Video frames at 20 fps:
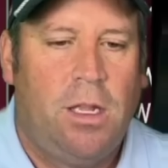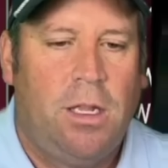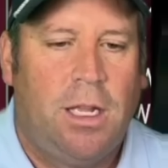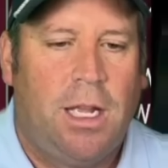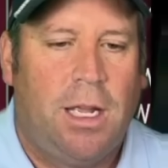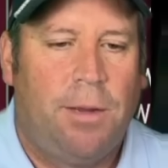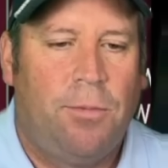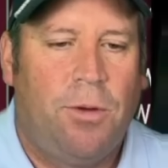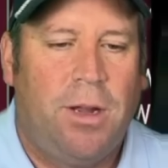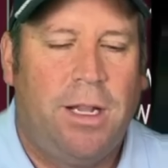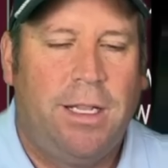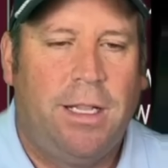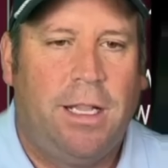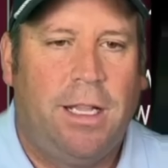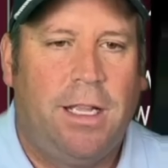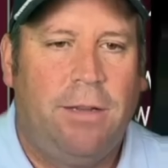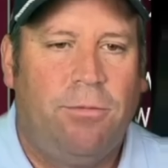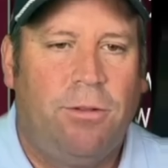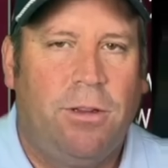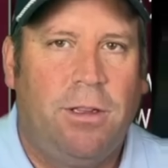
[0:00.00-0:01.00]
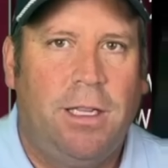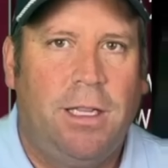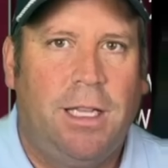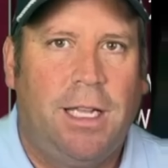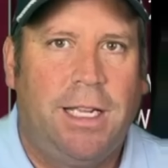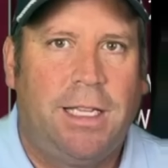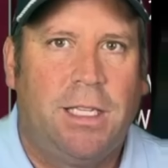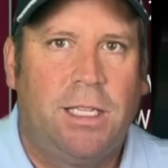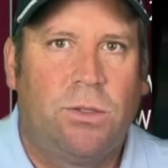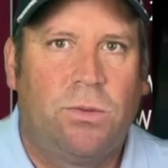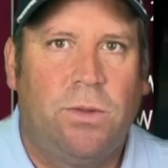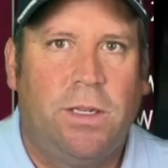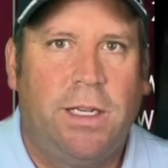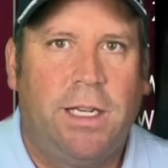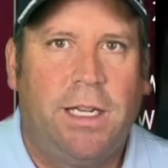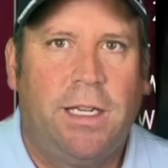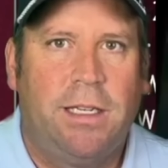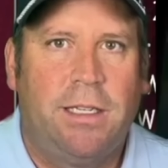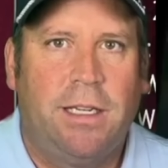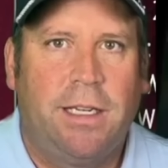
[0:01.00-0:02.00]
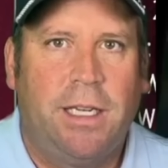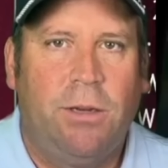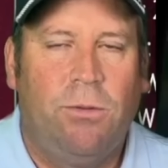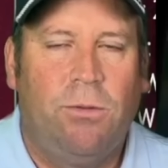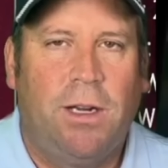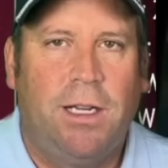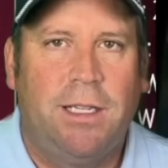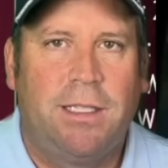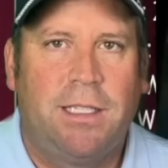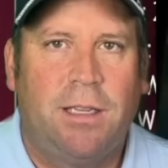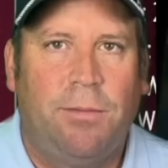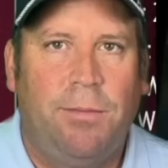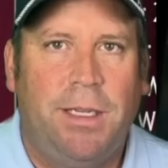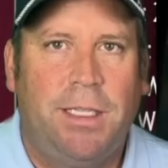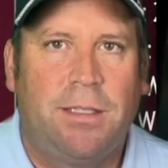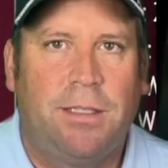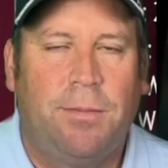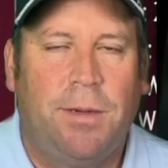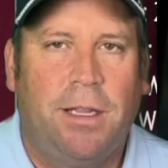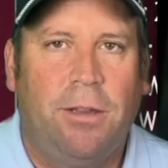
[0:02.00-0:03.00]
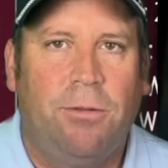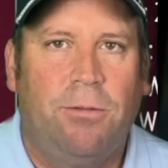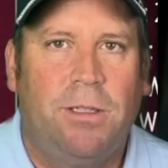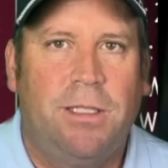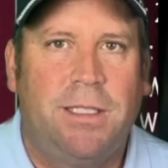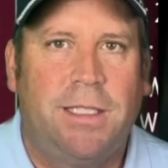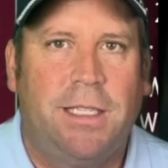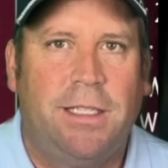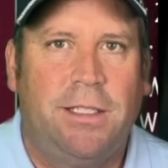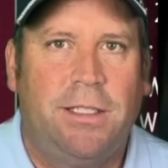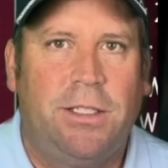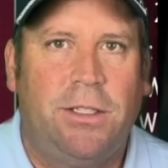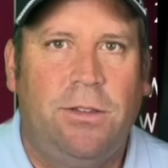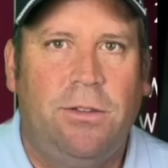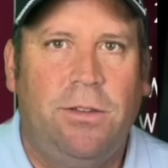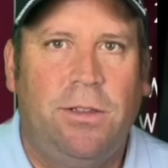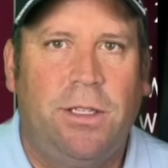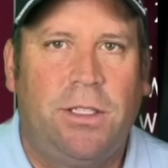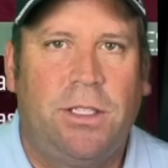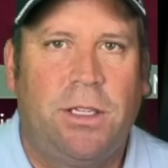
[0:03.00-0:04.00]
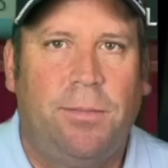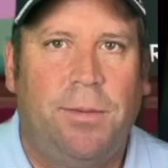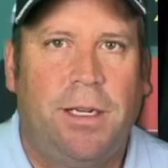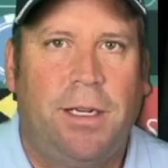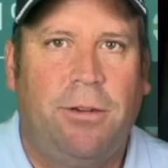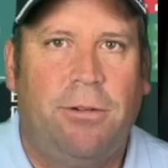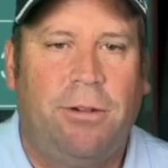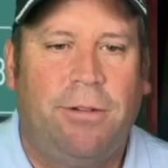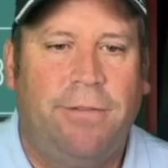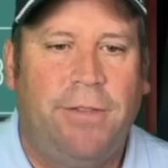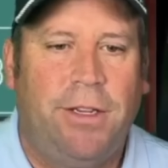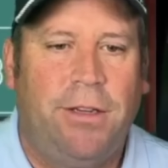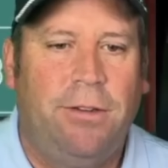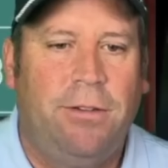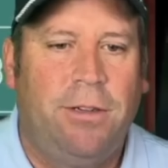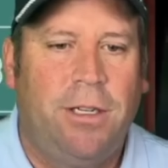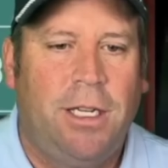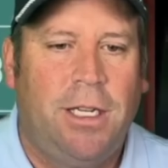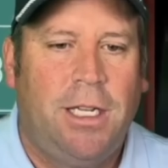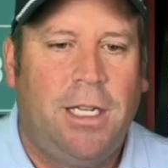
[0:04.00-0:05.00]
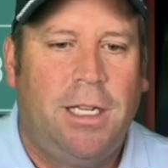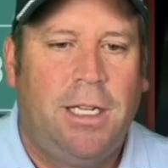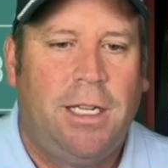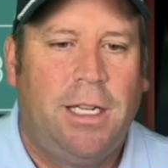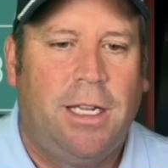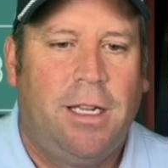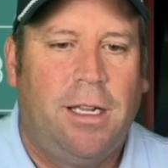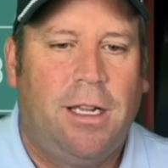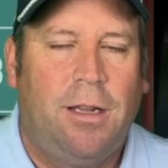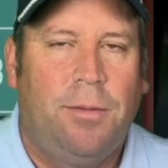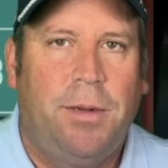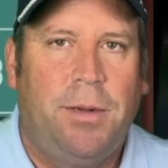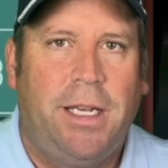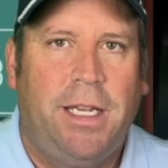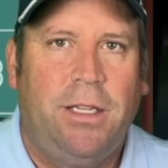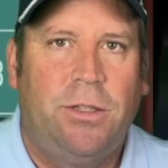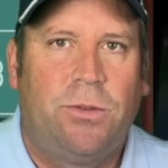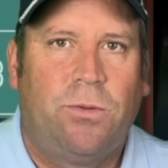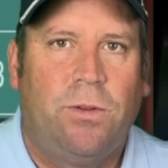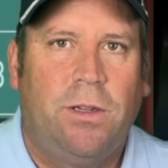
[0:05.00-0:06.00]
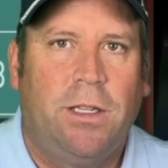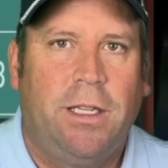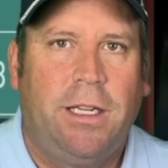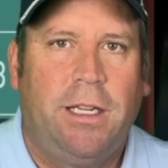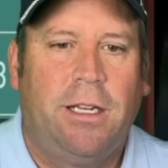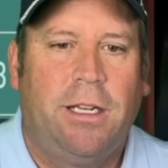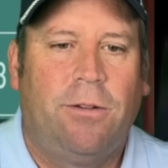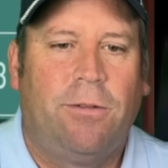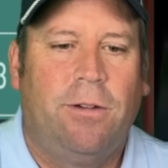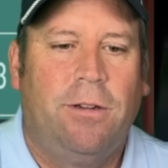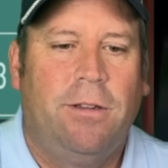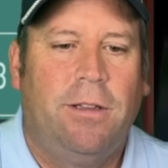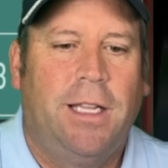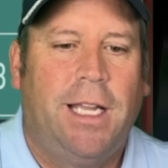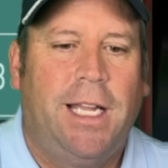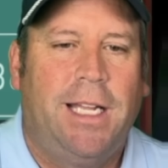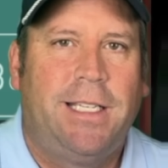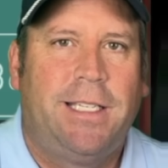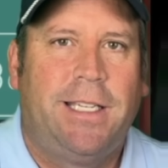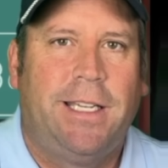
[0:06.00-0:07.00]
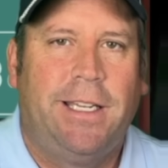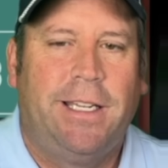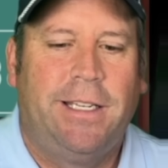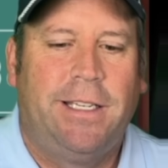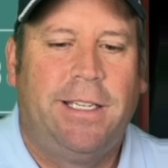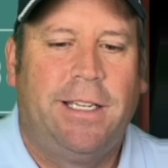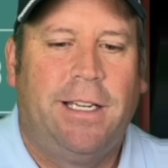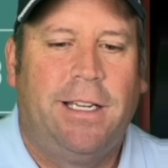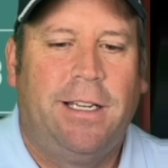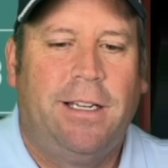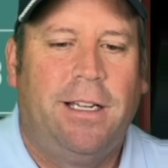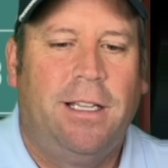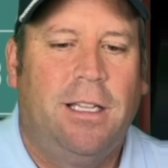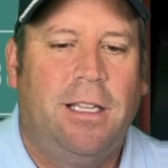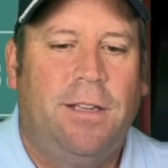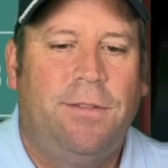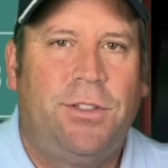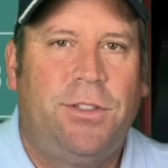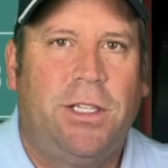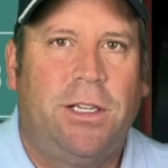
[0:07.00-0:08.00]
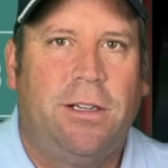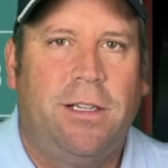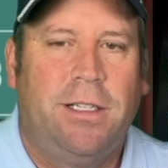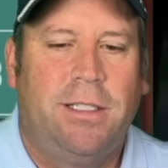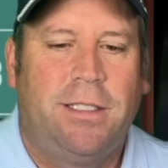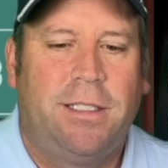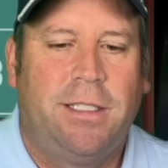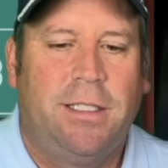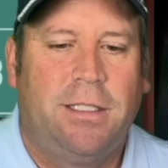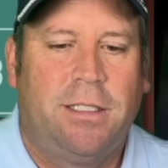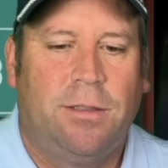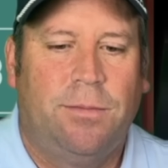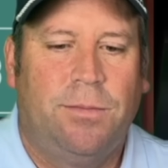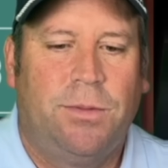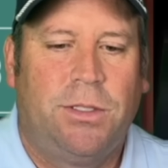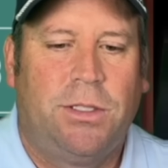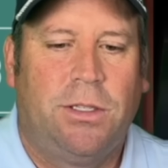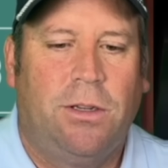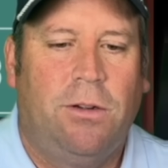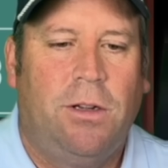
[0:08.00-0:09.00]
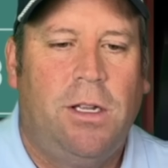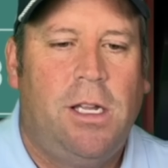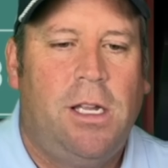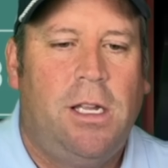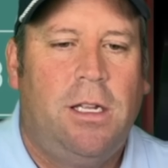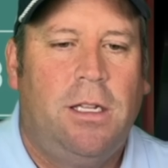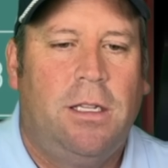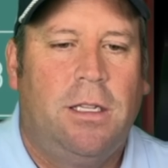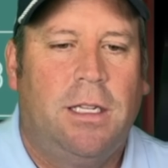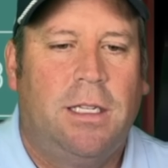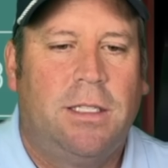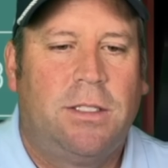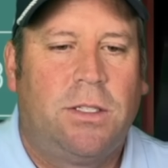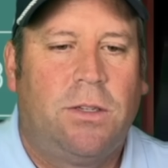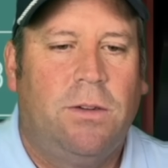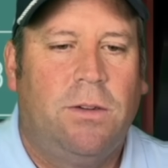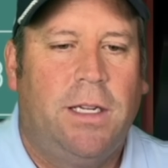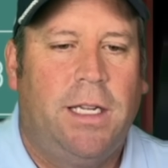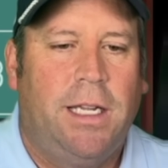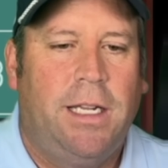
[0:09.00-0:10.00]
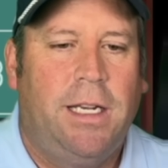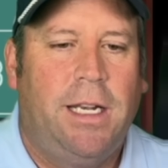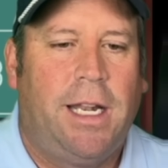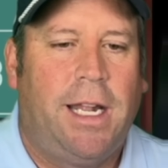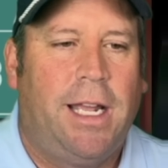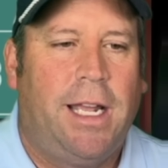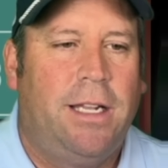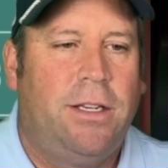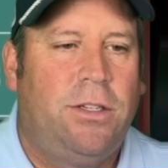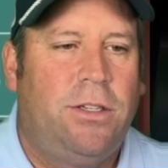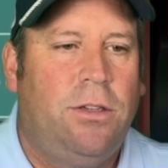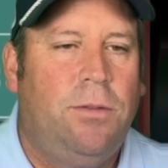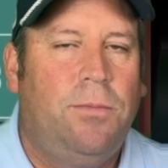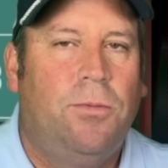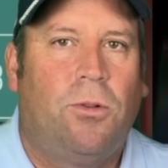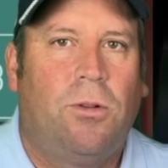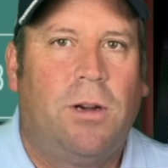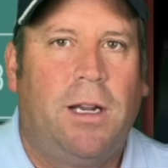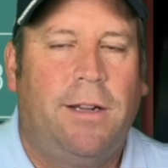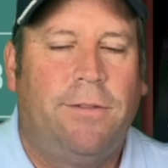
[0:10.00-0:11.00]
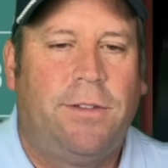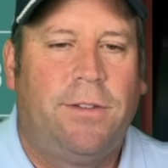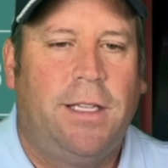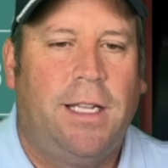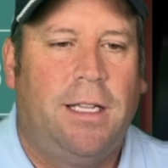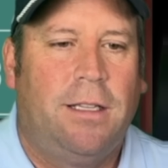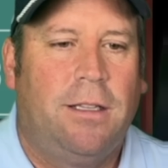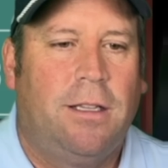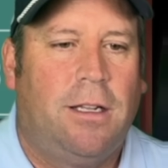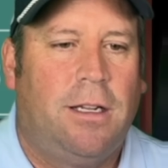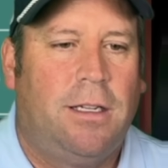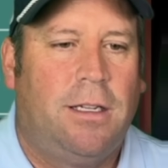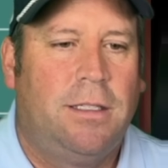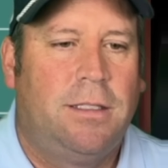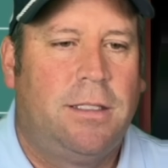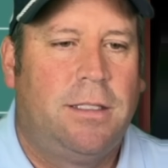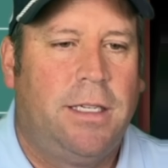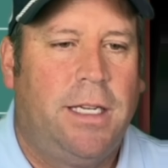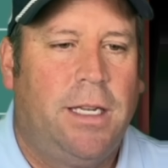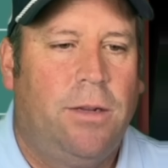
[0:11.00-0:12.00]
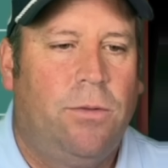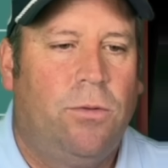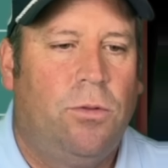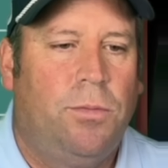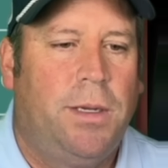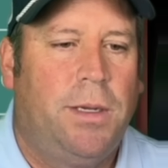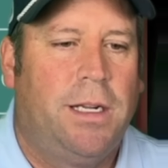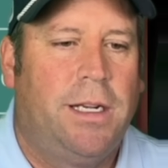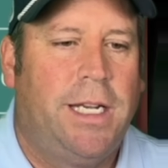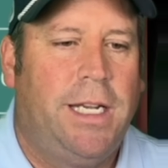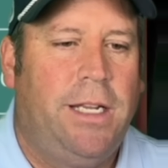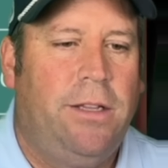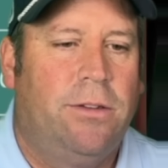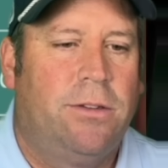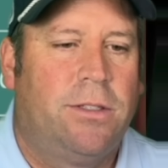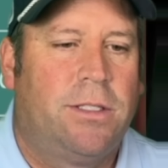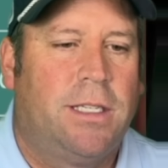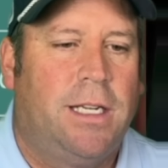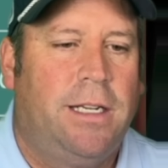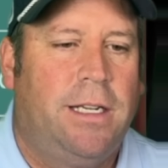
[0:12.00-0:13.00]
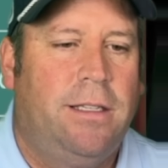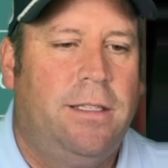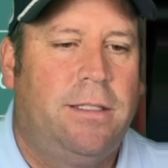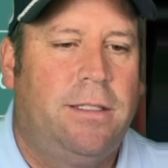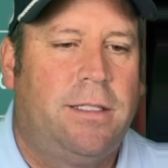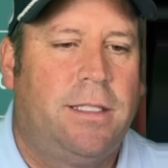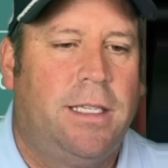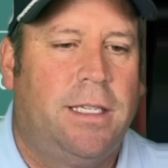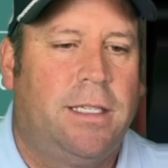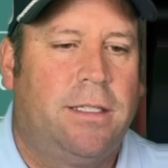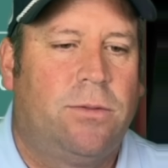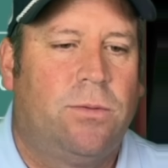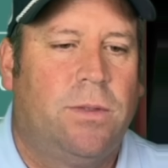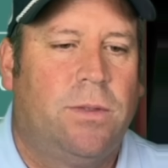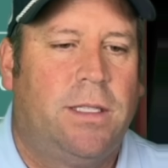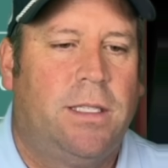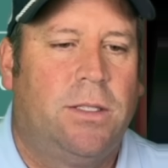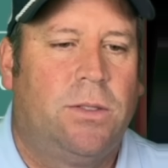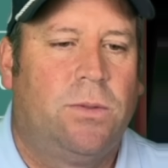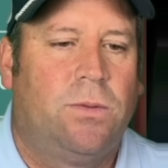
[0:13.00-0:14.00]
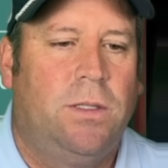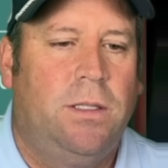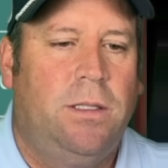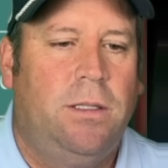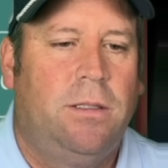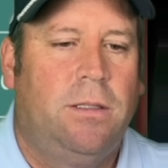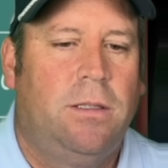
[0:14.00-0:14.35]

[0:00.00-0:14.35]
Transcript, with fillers: I really like this one. Kentucky White sent me some other ones in too, which I'm going to review. Uh, but he's really good at roulette, and uh, I love sharing his systems. So Let's go ahead and add two more after that loss. Again, we'll be on either side of the six with this one.